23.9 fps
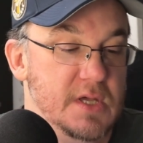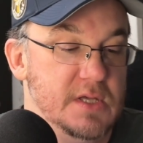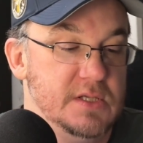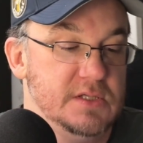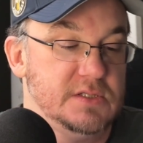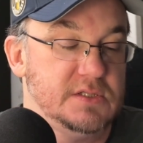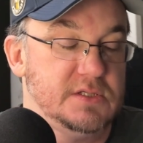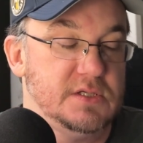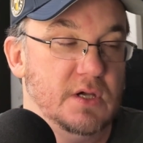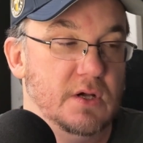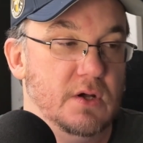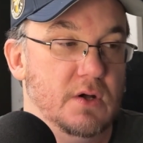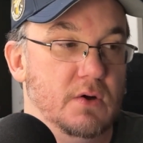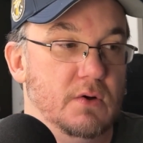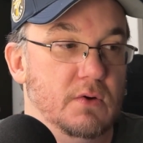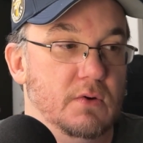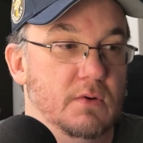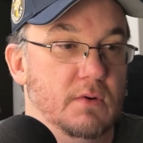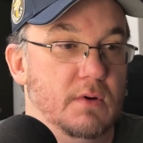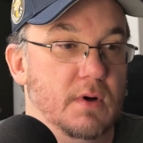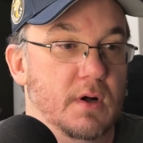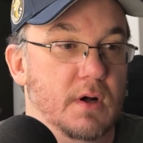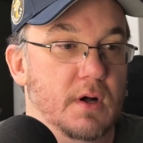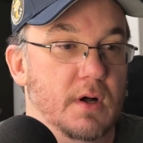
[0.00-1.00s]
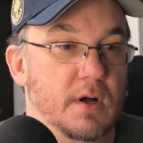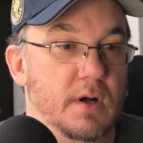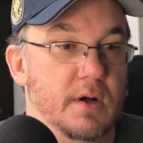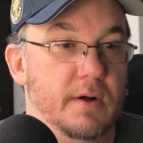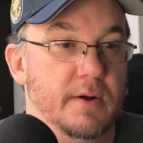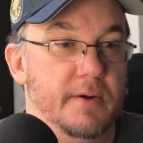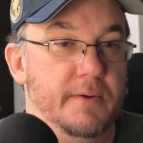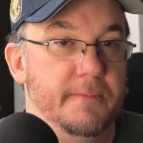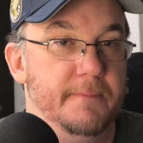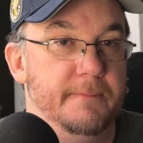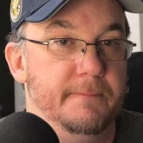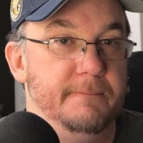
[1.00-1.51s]
So
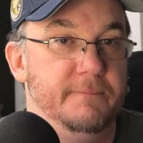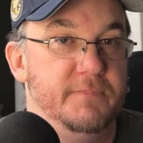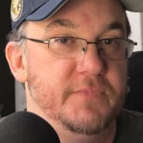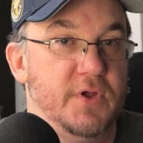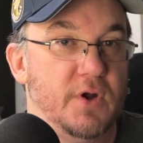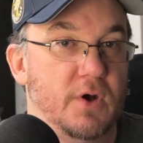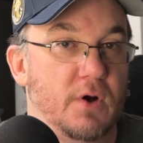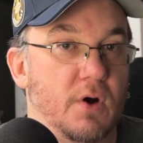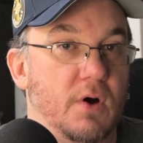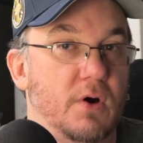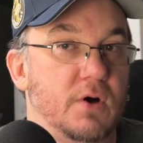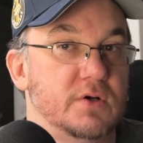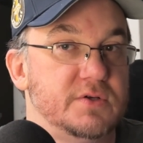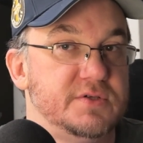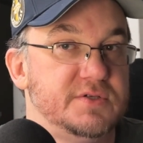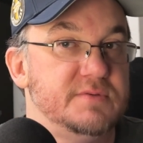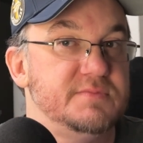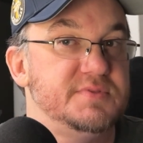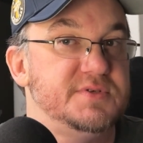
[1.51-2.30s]
there are some